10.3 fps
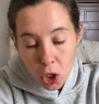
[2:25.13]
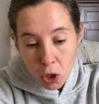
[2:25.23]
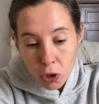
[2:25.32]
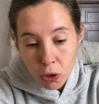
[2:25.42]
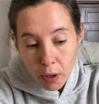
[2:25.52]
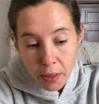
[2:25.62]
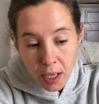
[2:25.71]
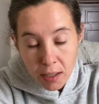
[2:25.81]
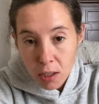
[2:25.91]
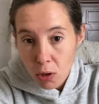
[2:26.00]
nurture the
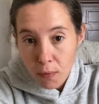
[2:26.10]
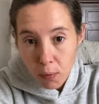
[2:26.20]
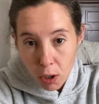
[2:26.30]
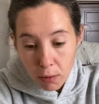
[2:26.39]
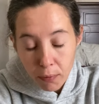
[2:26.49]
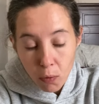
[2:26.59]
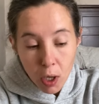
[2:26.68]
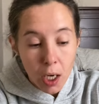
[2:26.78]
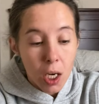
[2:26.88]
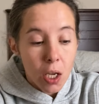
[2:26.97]
things that you've worked
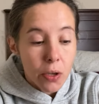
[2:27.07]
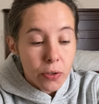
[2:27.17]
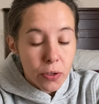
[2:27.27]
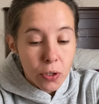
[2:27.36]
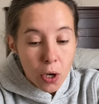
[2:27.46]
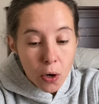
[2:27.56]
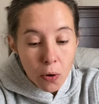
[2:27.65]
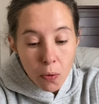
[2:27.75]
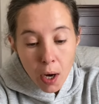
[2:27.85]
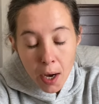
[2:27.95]
for.
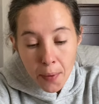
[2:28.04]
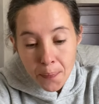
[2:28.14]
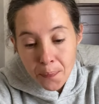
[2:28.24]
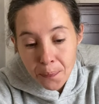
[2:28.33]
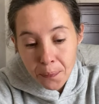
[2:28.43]
So um,